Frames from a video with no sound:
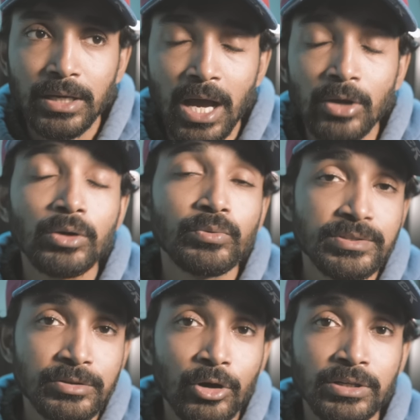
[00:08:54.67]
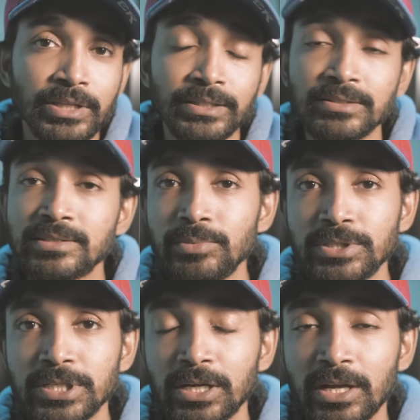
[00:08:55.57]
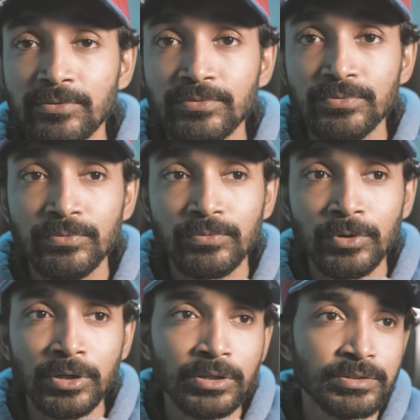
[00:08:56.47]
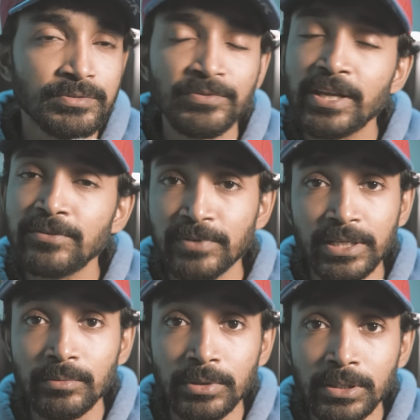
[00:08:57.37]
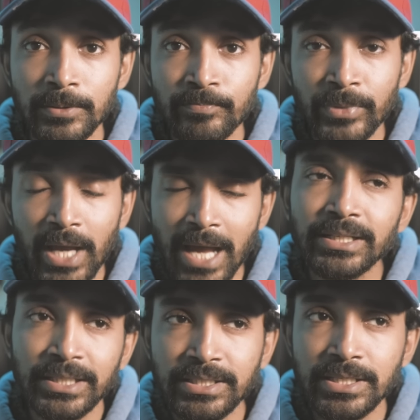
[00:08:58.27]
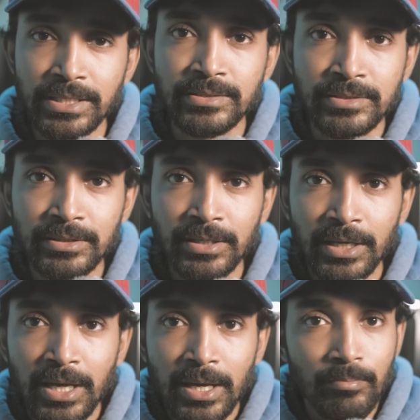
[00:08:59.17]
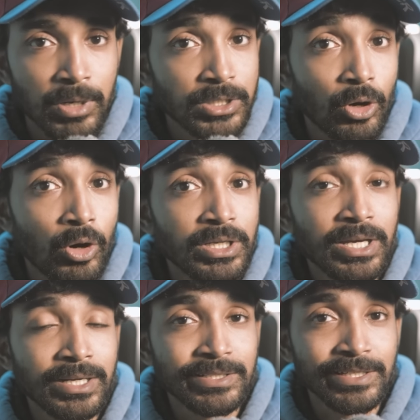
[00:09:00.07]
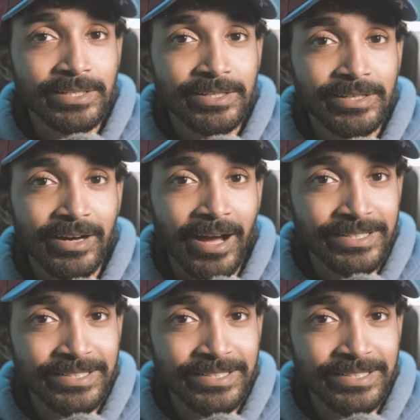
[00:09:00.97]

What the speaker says: I always thought that the CB300 was very flickable, and it is, but only until I